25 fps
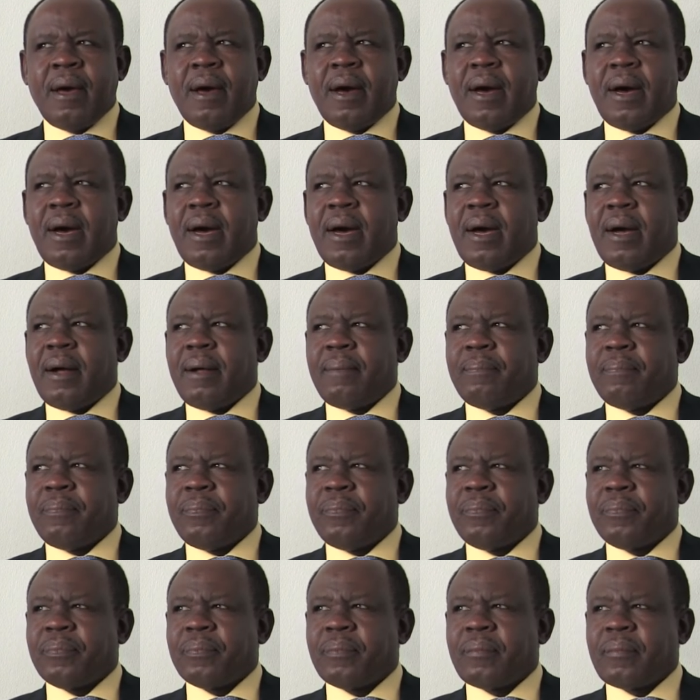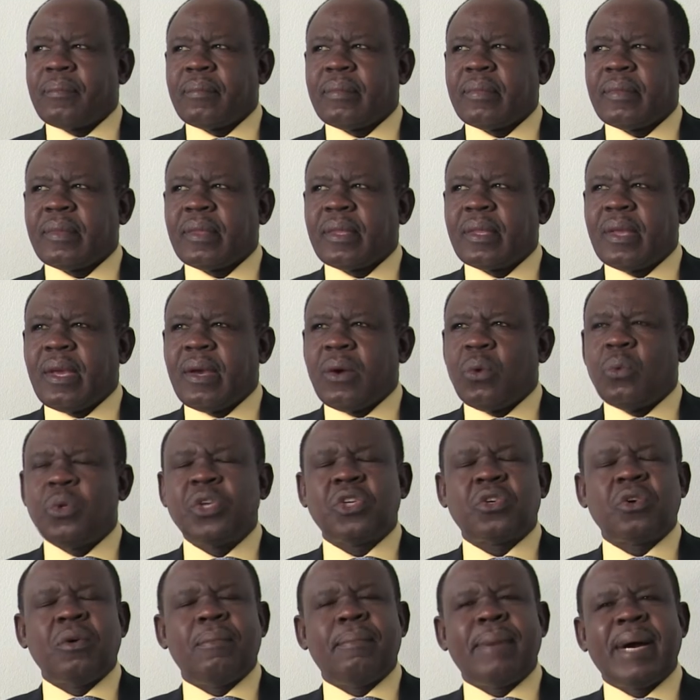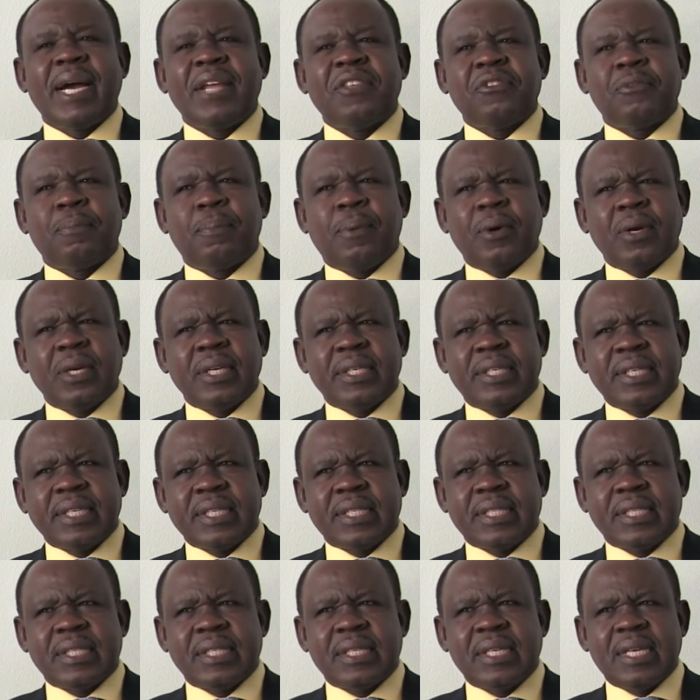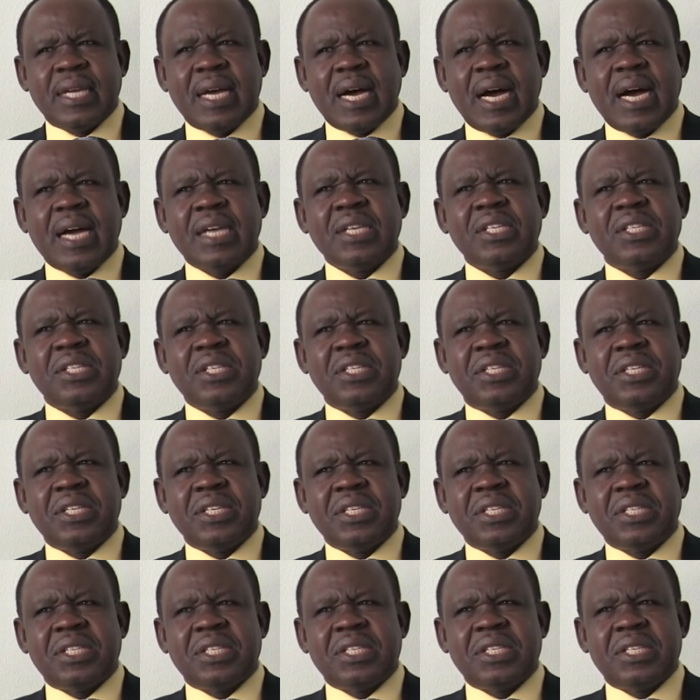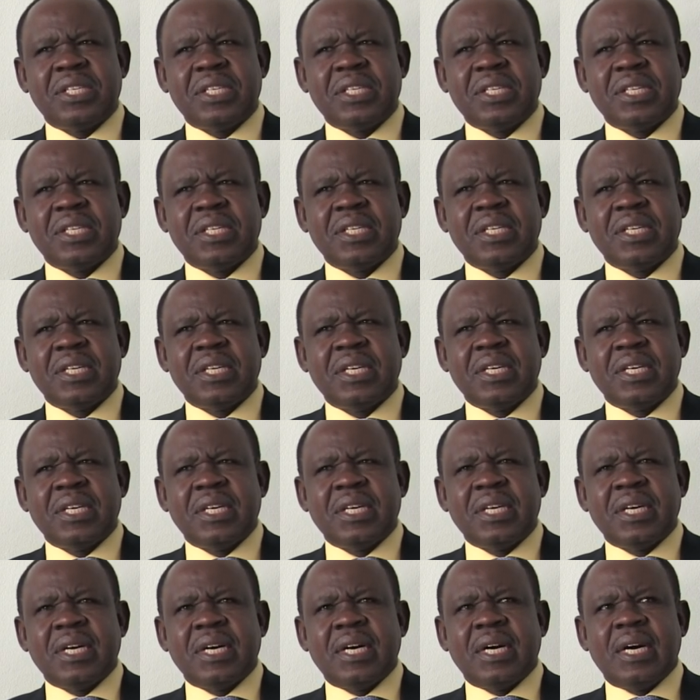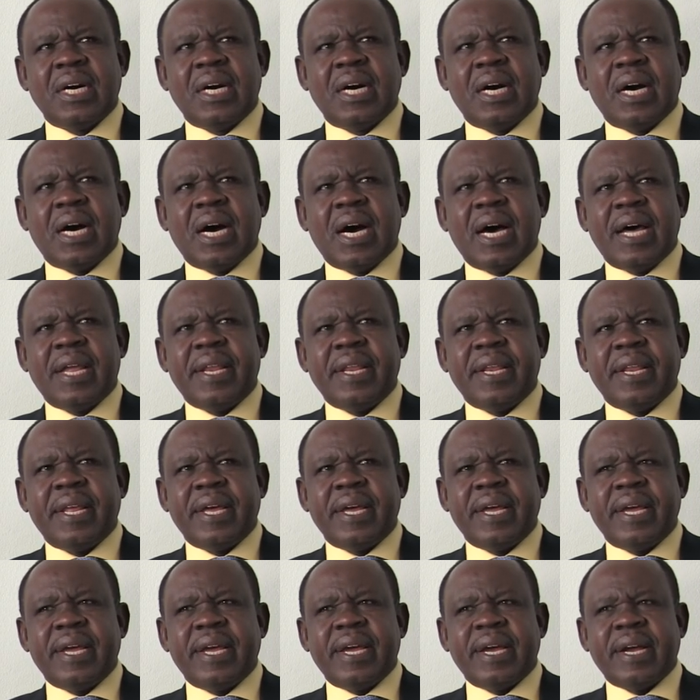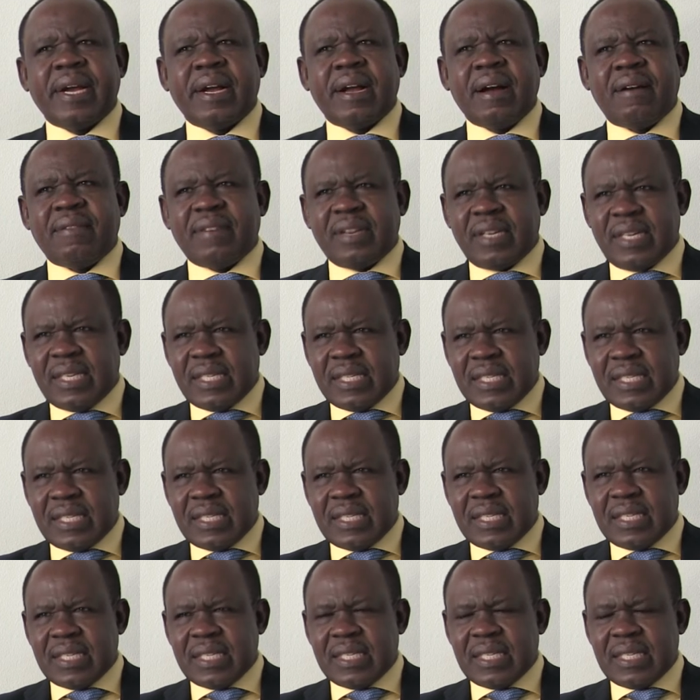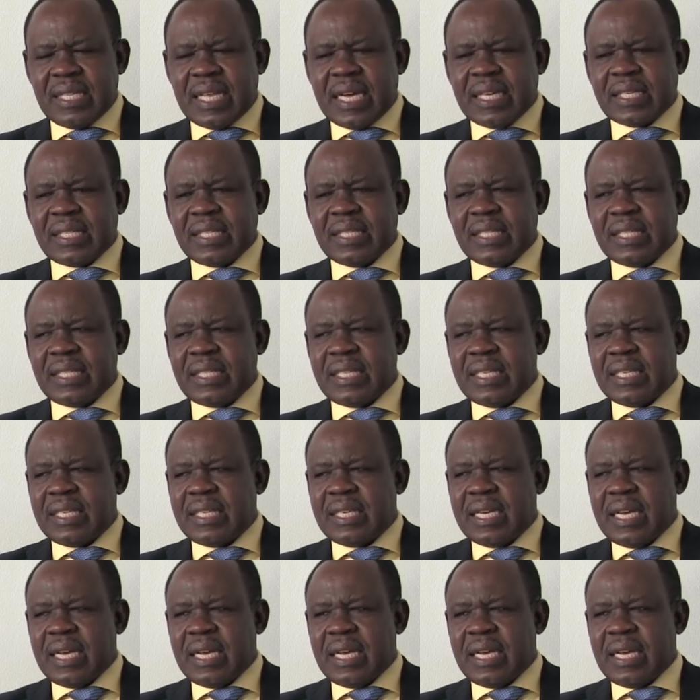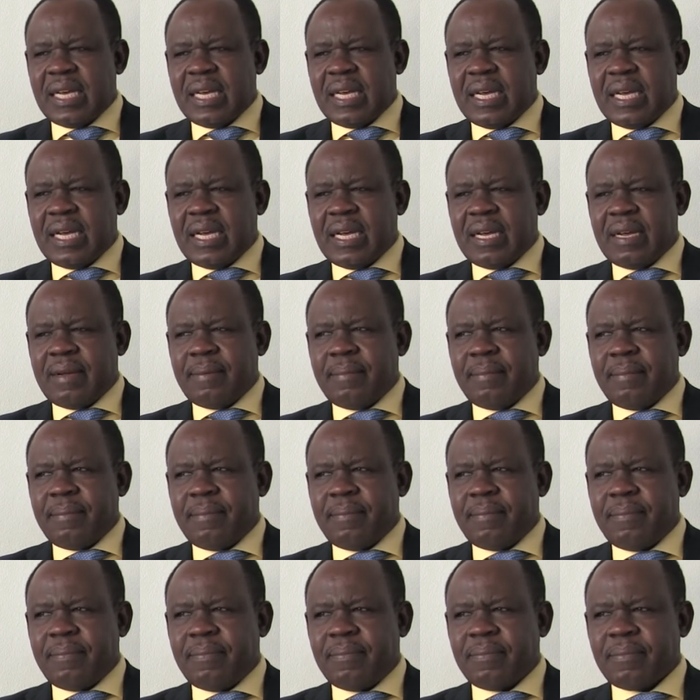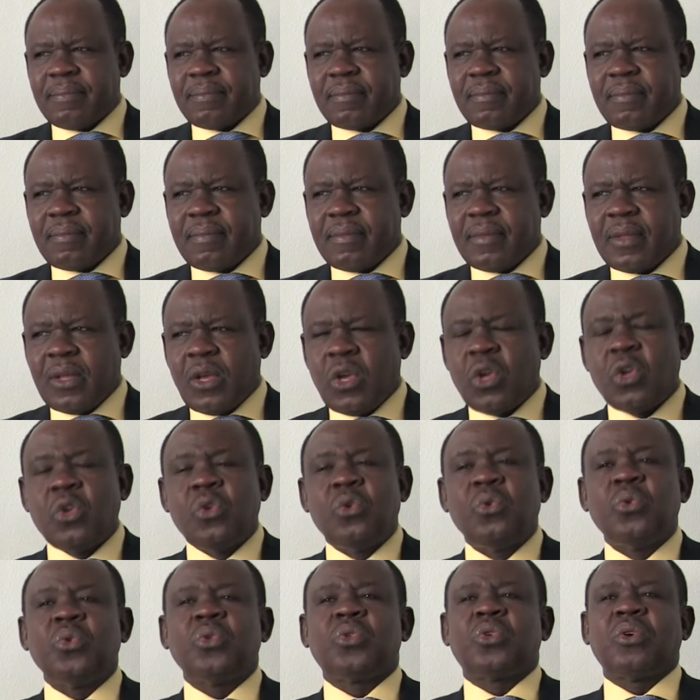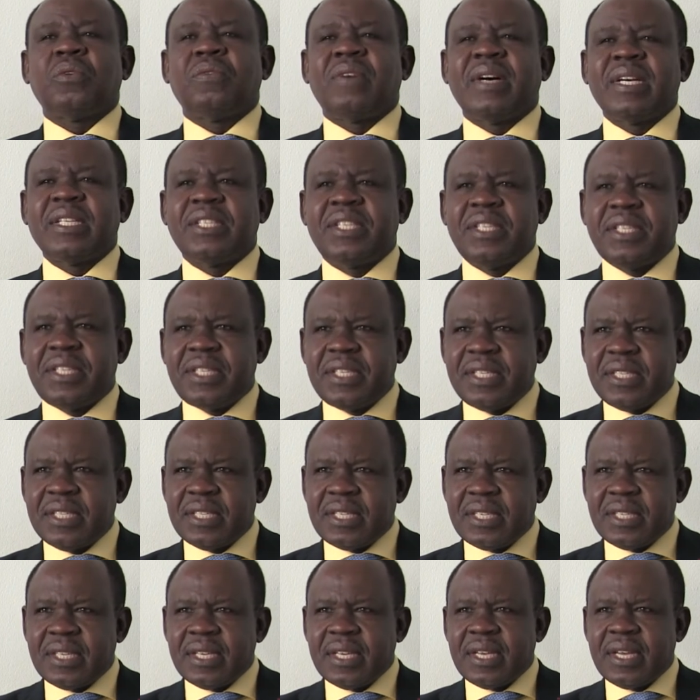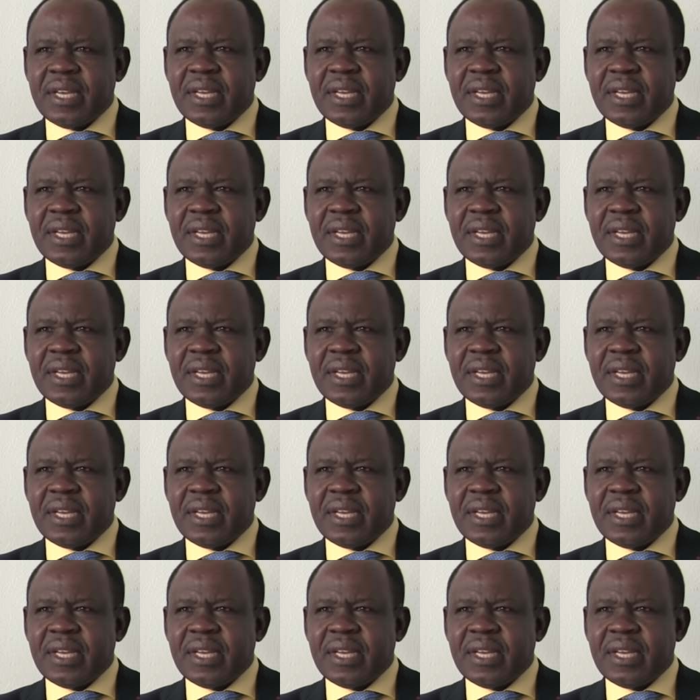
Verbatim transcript: um, which combines politics, ICTs, and uh, governance. That is the uh, um, use of ICTs